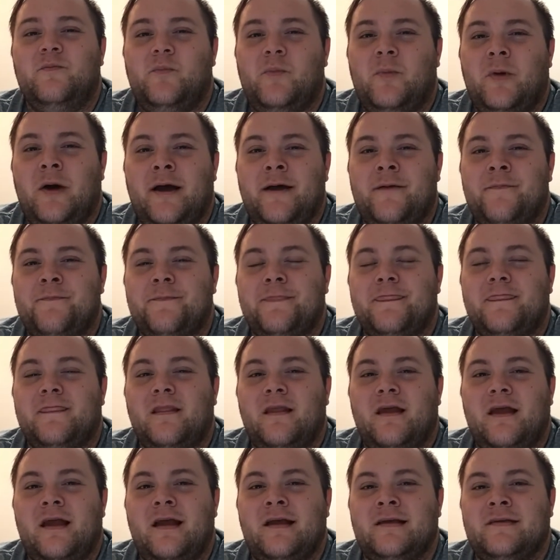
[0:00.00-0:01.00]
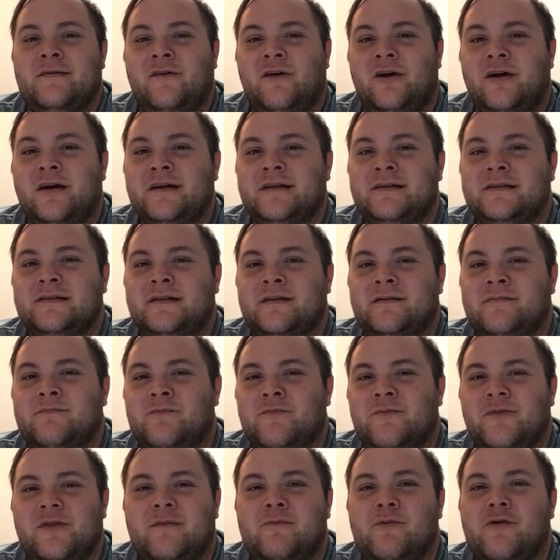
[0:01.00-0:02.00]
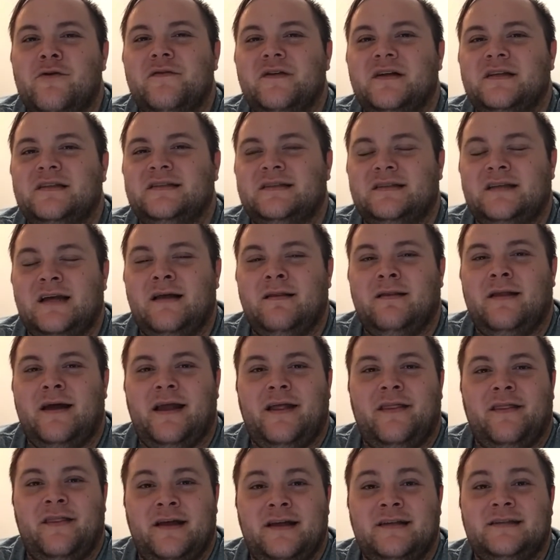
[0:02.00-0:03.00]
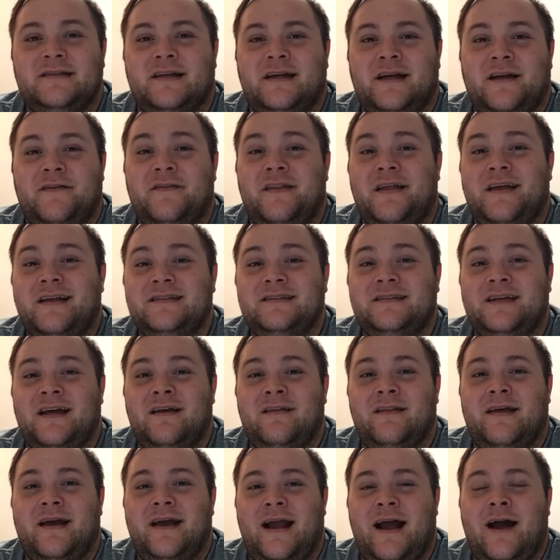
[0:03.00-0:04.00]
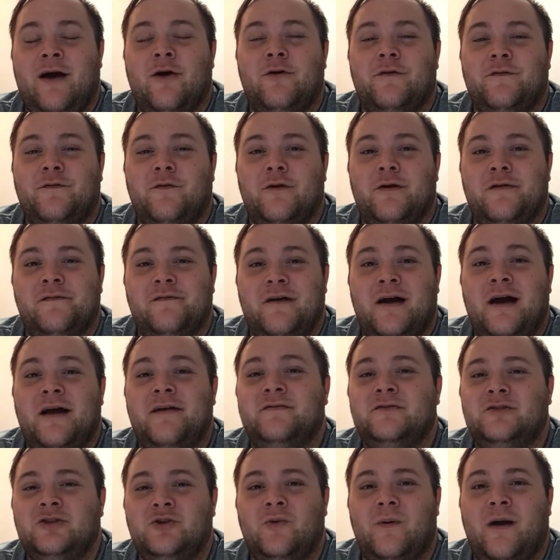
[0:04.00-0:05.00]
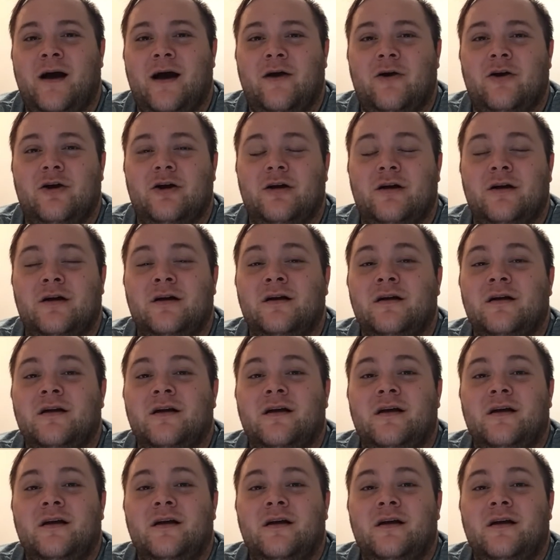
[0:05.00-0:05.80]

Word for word: But as long as the movies stay like this, like if they stay like hour 45, 2 hour